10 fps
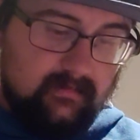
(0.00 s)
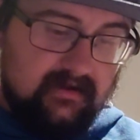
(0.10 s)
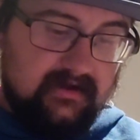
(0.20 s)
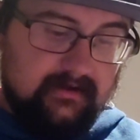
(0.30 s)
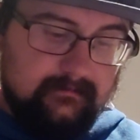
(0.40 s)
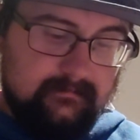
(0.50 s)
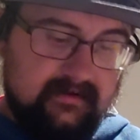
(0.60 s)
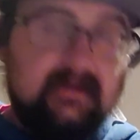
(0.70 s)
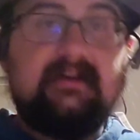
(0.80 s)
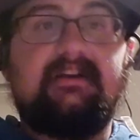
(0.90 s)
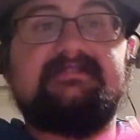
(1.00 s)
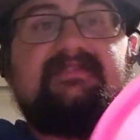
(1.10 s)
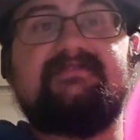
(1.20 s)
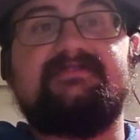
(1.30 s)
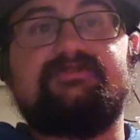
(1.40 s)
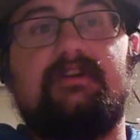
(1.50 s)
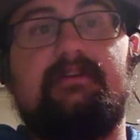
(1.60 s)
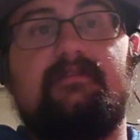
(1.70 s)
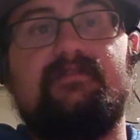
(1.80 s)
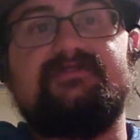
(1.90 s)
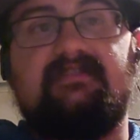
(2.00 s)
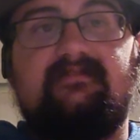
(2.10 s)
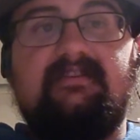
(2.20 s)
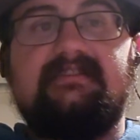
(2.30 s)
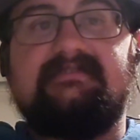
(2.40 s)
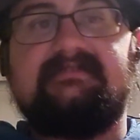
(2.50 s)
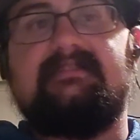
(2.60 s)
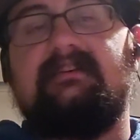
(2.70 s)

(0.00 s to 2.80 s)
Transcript: Because if it's a straighter version of this,